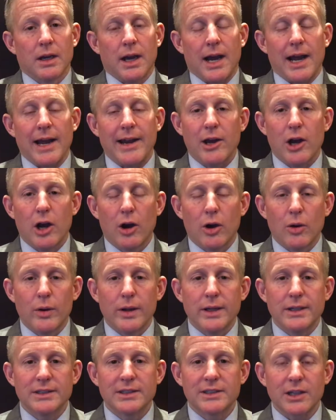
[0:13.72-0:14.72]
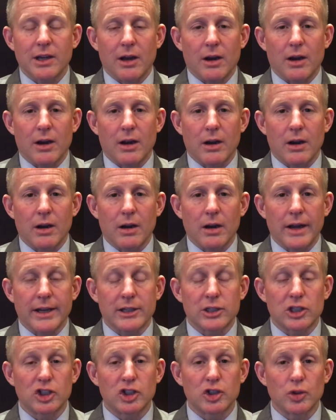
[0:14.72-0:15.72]
Idahoans are
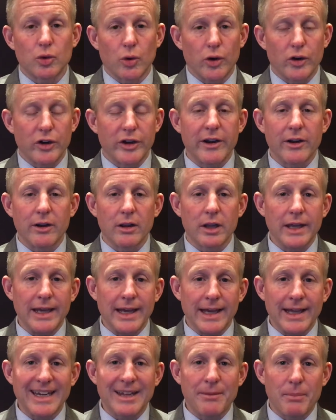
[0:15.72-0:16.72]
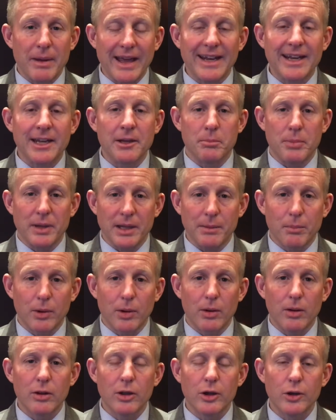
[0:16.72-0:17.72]
extraordinarily independent
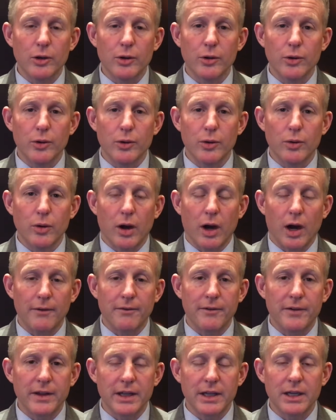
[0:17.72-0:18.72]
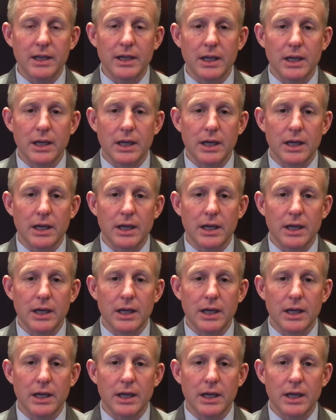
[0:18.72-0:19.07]
people who often